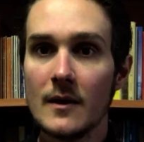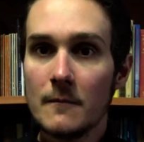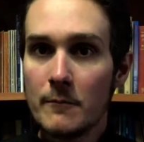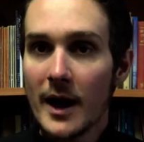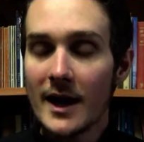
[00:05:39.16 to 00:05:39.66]

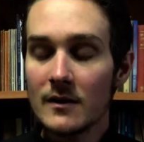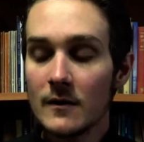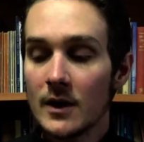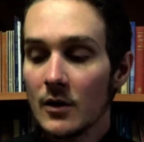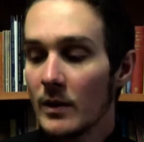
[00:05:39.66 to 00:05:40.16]
But
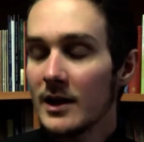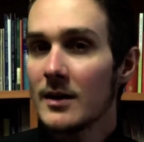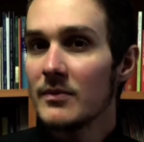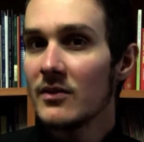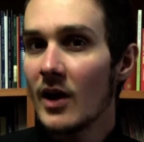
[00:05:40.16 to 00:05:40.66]
when it
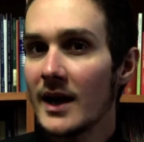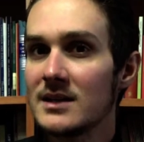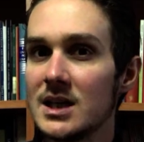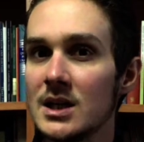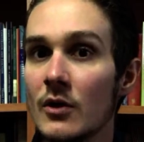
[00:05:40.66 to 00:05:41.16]
comes to this
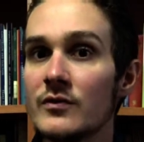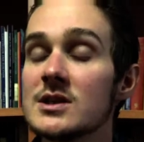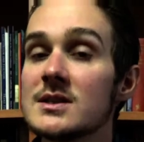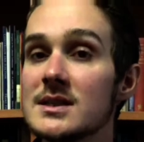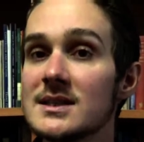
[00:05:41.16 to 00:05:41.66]
idea of
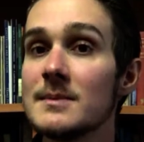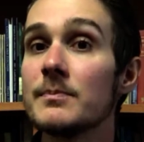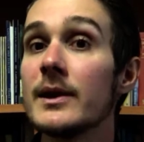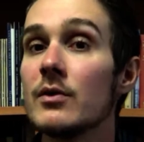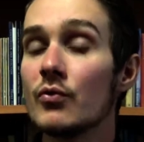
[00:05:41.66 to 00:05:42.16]
just
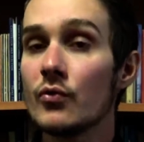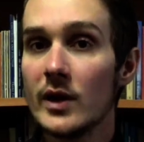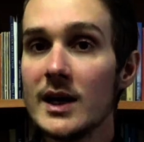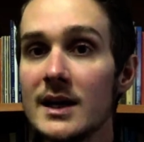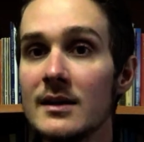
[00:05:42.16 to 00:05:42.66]
simply
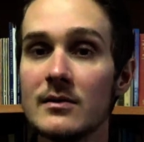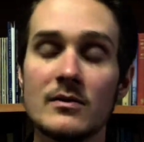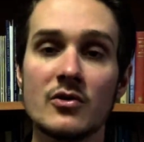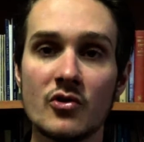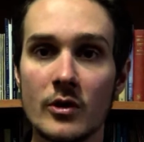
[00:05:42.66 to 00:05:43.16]
reading
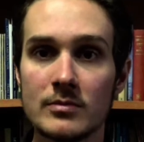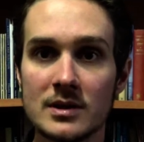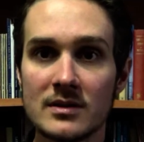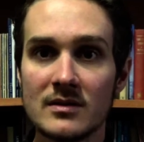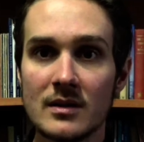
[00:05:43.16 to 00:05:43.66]
the
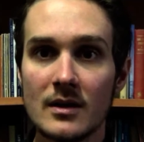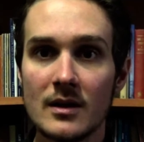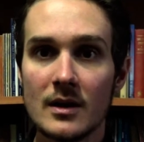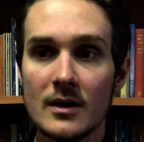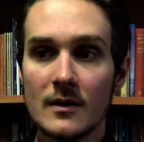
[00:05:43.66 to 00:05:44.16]
scriptures,
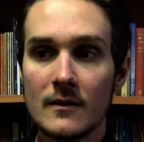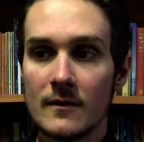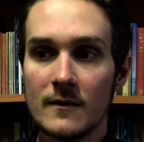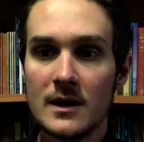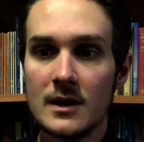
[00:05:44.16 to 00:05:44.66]

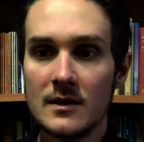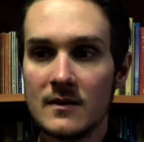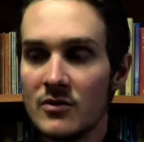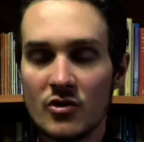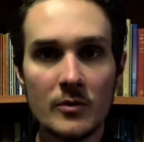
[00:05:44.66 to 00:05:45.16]
the
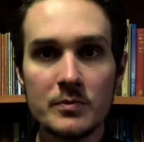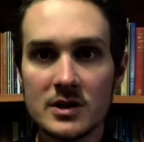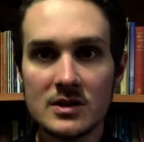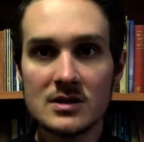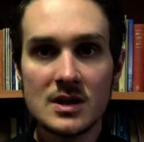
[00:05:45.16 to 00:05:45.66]

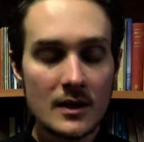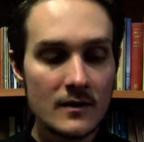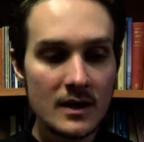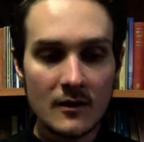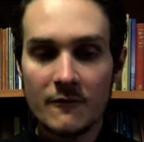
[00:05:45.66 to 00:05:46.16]
scriptures,
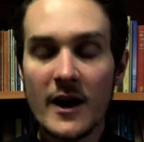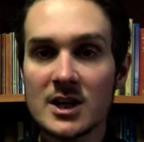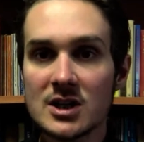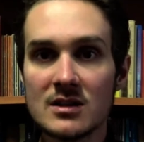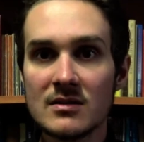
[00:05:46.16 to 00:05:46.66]
the
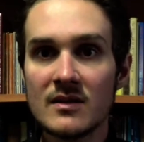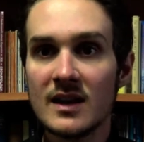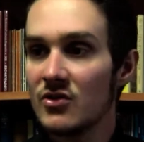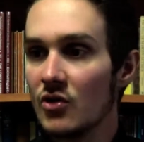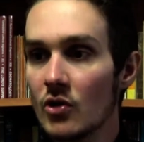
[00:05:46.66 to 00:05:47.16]
confessions, the
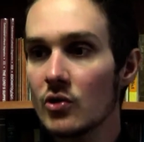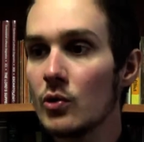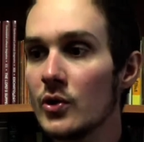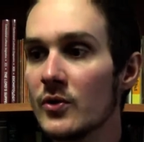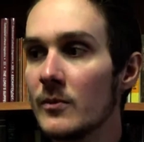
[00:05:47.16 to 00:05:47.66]
historical
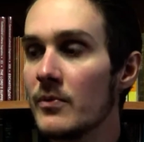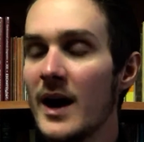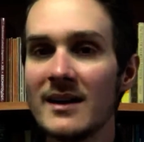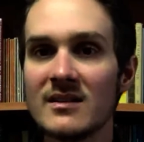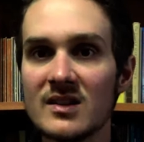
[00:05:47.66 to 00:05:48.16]
Lutheran
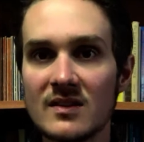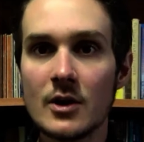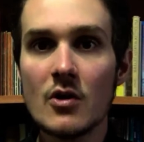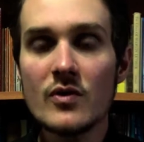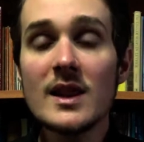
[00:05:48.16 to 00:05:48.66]
practice, they're
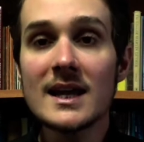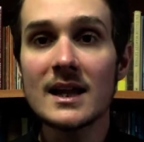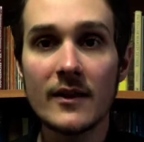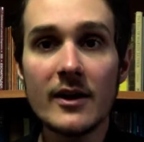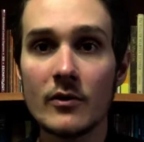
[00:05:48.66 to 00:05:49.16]
not really
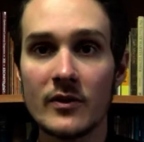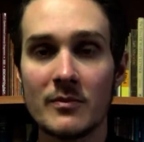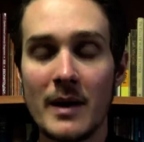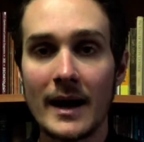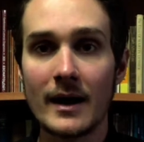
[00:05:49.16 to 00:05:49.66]
clear on this
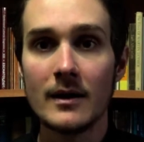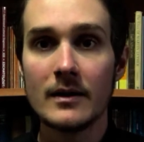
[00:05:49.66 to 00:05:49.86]
matter.